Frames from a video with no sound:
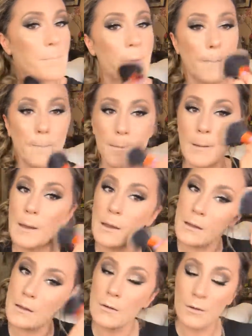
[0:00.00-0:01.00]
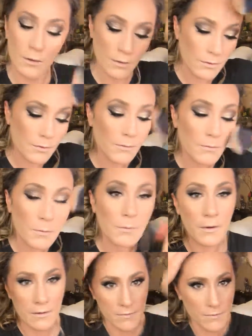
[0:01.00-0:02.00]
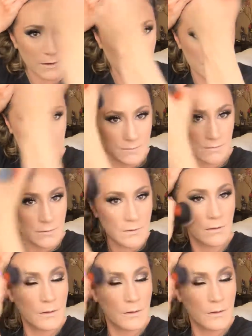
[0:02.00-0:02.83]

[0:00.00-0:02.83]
buff that in all over my face.